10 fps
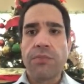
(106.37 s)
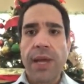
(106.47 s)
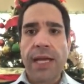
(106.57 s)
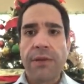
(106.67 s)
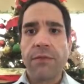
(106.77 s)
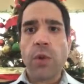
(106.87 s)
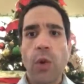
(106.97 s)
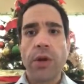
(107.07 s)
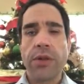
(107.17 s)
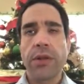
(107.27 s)
back and
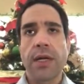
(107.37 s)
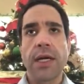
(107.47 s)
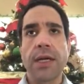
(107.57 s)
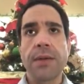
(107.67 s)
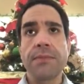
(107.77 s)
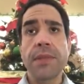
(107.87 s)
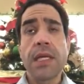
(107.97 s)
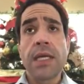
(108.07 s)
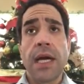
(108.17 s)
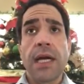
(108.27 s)
forth.
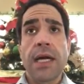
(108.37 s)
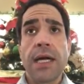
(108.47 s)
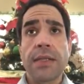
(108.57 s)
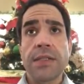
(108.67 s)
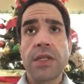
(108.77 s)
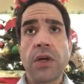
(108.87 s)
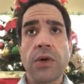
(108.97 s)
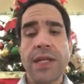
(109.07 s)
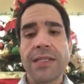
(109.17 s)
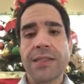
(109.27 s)

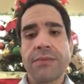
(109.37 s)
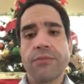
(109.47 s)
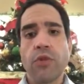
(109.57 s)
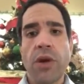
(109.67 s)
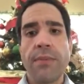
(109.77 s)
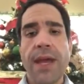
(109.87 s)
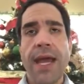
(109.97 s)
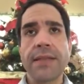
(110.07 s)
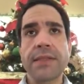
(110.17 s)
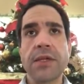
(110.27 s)
So that's where I'm
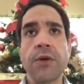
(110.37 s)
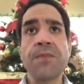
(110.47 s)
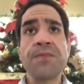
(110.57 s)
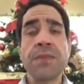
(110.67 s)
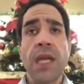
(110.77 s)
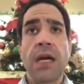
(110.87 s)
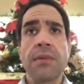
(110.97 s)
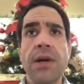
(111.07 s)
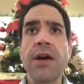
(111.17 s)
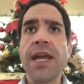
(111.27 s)
at. So
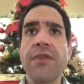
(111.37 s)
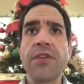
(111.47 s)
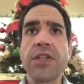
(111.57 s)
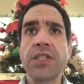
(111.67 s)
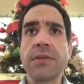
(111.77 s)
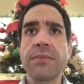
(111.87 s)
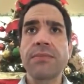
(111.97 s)
on average,